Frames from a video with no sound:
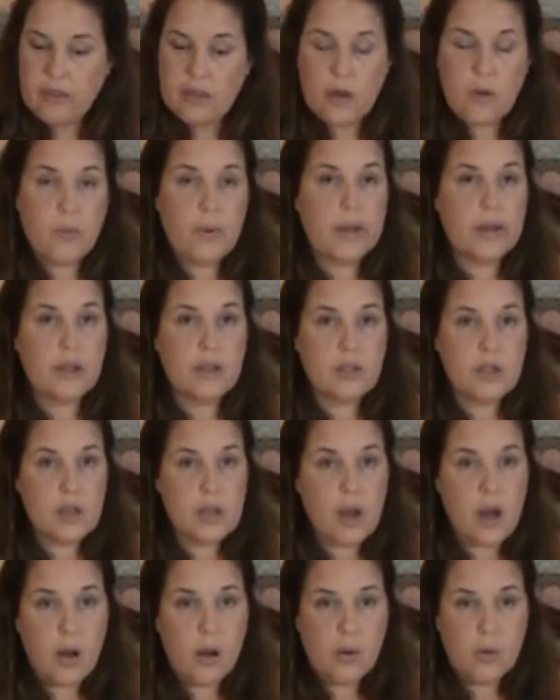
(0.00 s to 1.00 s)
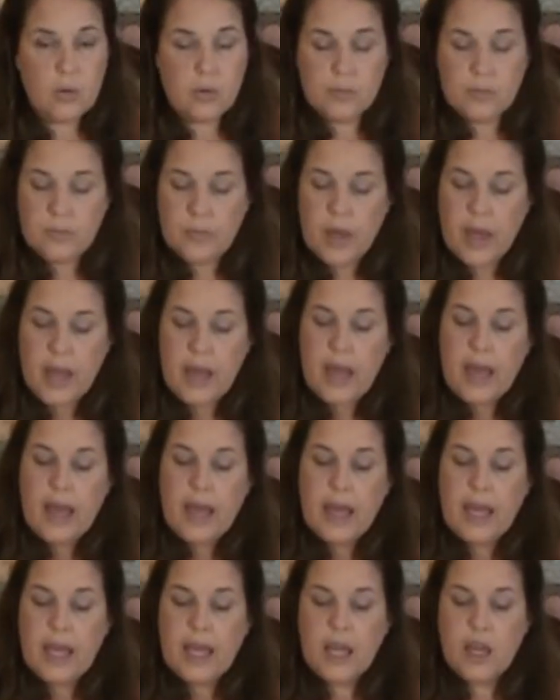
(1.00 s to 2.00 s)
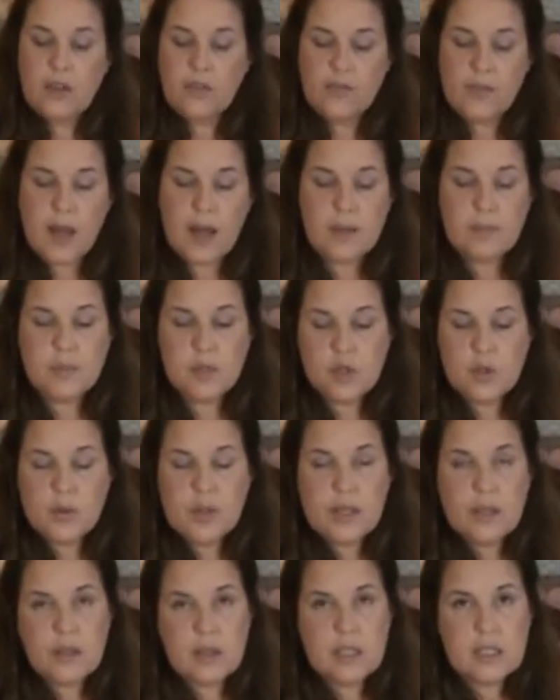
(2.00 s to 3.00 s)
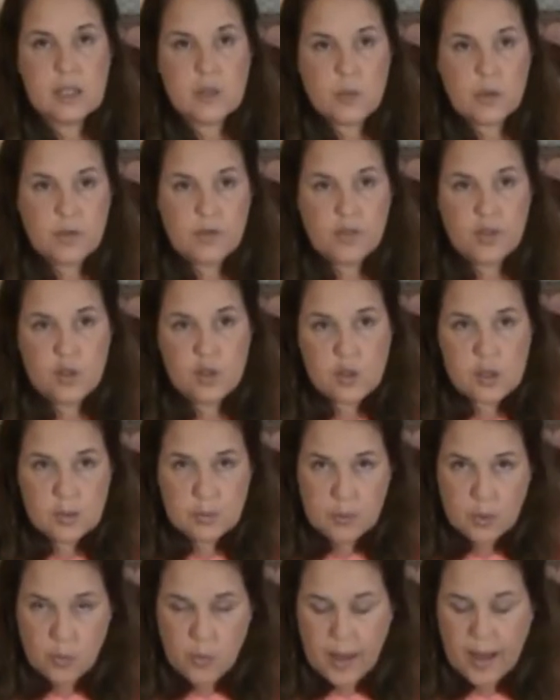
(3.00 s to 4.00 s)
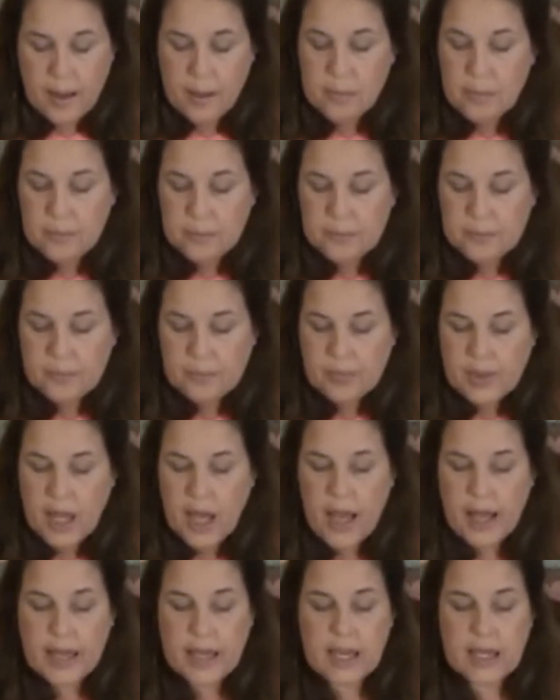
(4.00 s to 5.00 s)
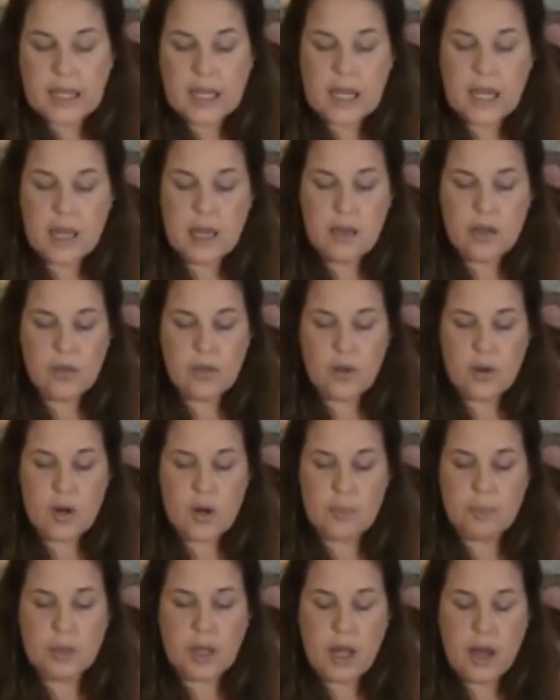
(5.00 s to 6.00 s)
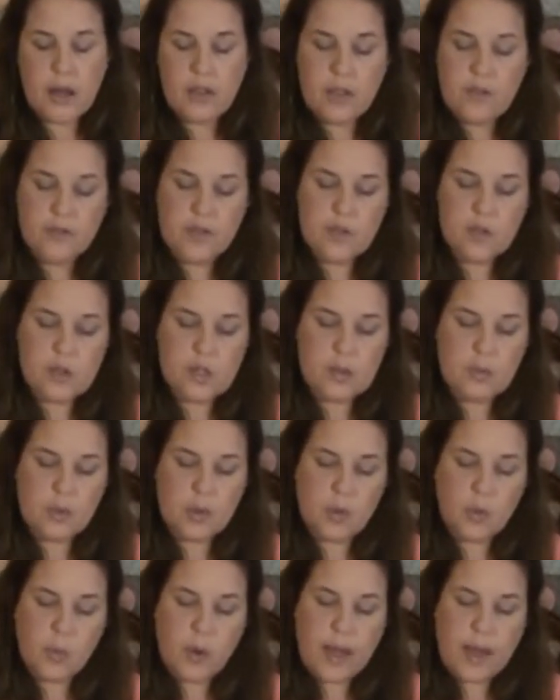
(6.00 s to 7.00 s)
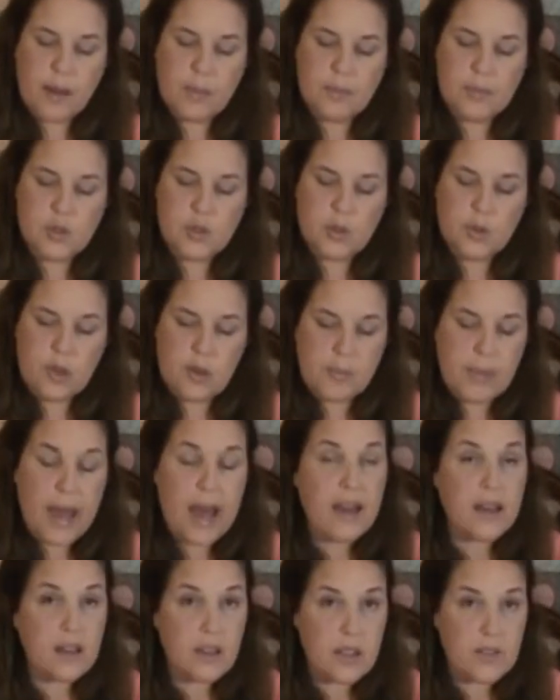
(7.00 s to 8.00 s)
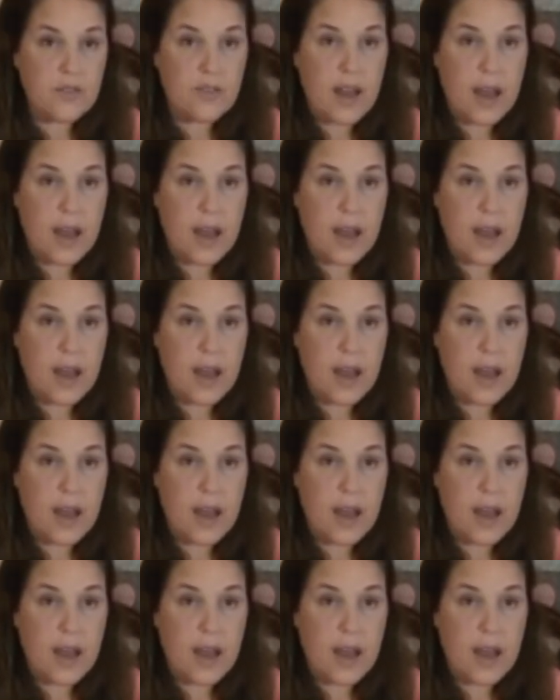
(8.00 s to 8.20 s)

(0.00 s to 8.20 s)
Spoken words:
and they're ready to go. If I'm doing this with fusible web, I can either apply the fusible web to the back of the